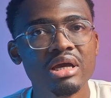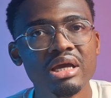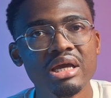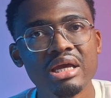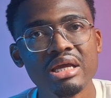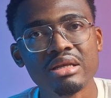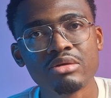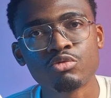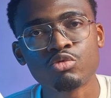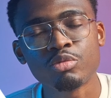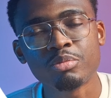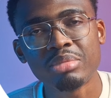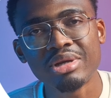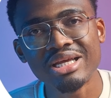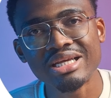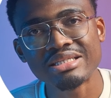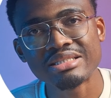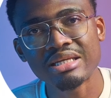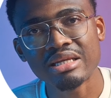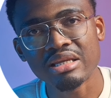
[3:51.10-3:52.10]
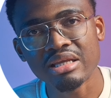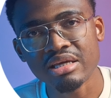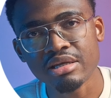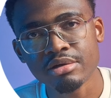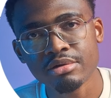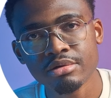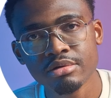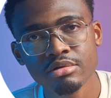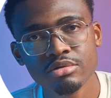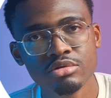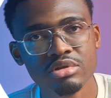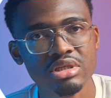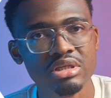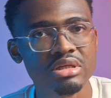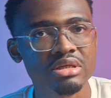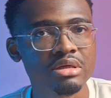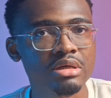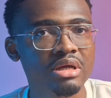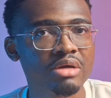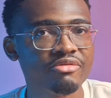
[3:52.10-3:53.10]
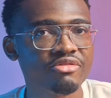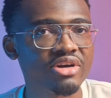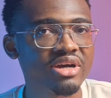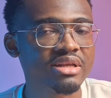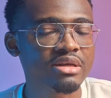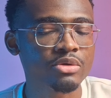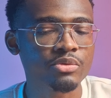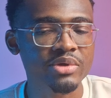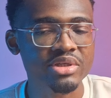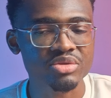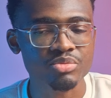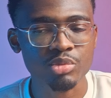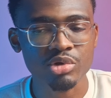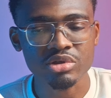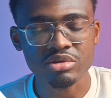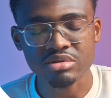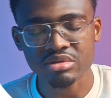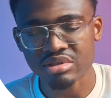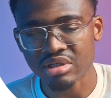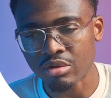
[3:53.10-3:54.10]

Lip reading: and replace it later in the final response.